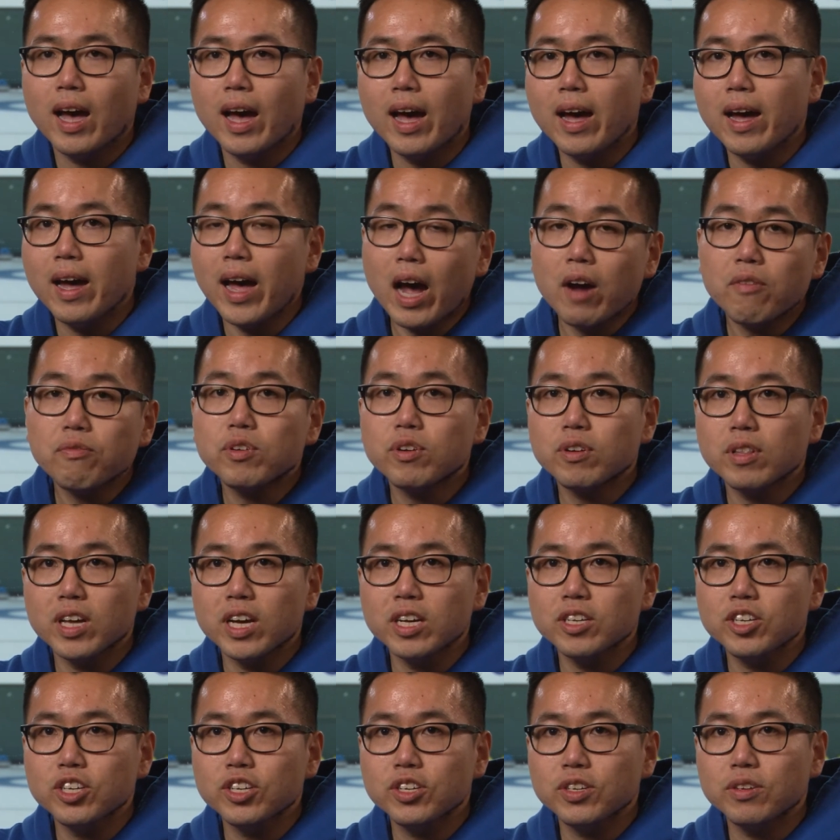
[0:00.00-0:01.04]
Uh, after
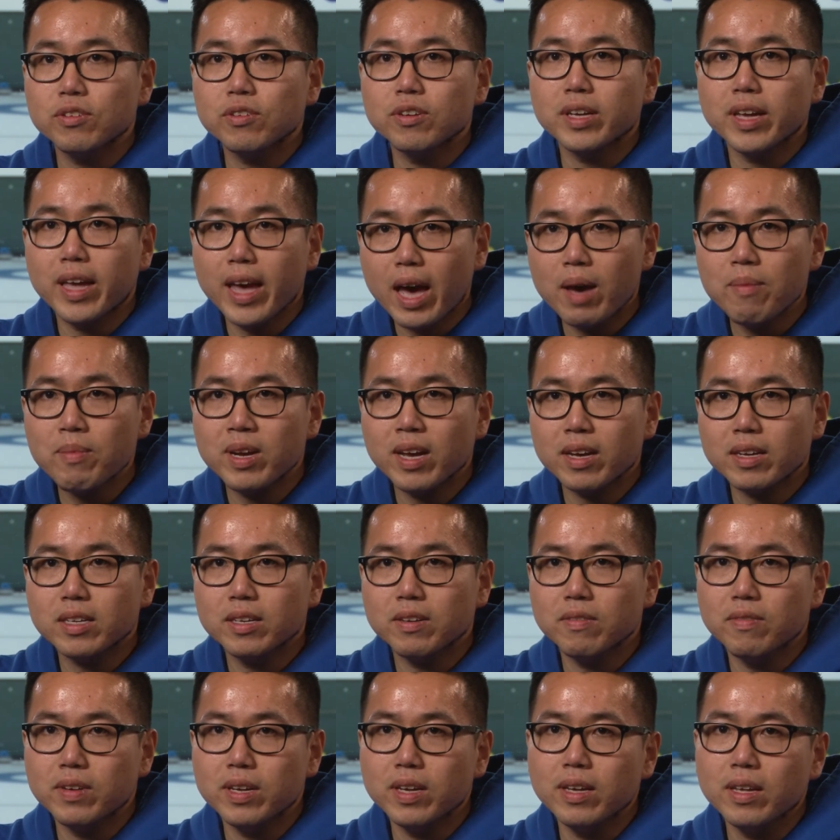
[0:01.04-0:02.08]
lunch, during cabin
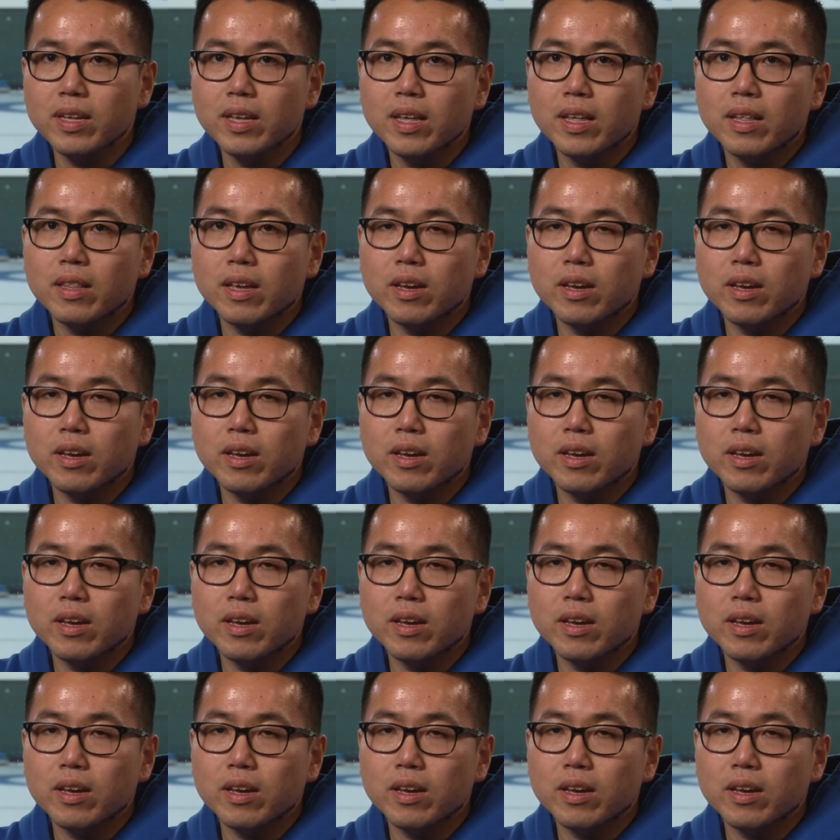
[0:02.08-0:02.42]
activity,